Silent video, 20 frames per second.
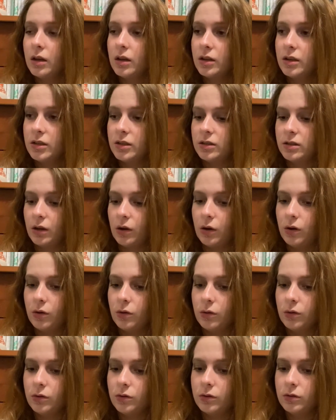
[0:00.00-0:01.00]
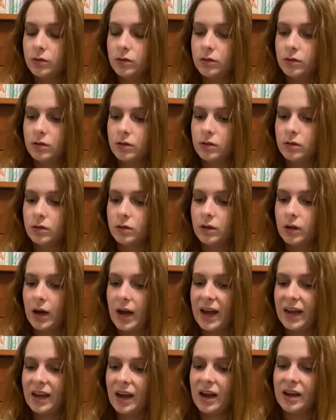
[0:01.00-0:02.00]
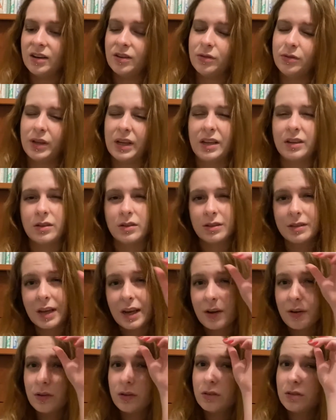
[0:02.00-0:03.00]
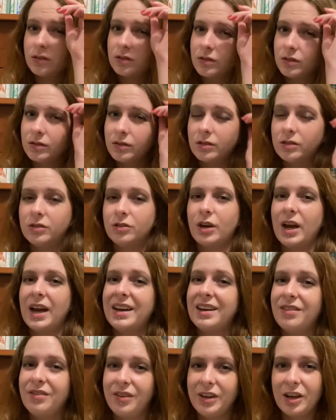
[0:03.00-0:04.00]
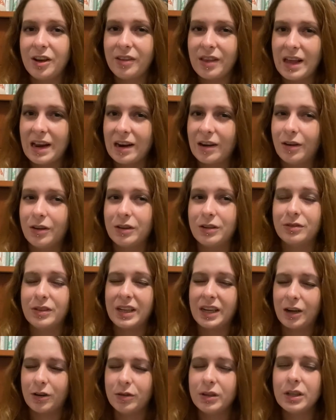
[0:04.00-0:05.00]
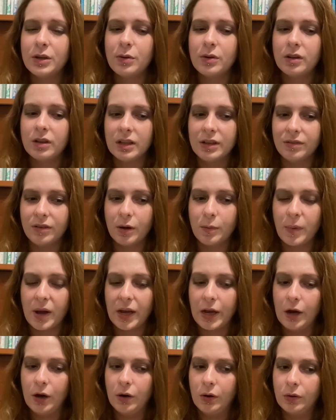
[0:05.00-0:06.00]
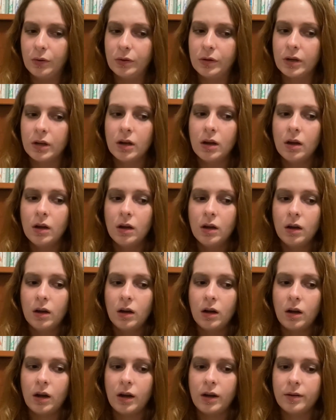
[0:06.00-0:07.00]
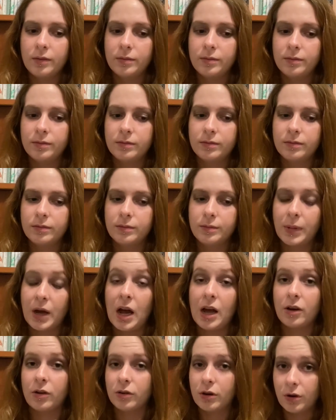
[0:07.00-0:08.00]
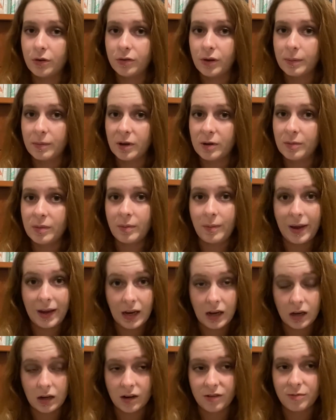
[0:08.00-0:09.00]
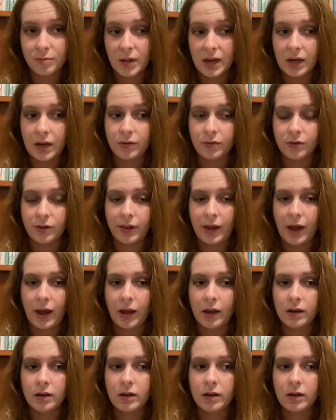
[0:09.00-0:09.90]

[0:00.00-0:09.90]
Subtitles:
So I kind of was trying to figure that out of like, I really want to live on my own, but I don't know if I'm going to be making enough money for that.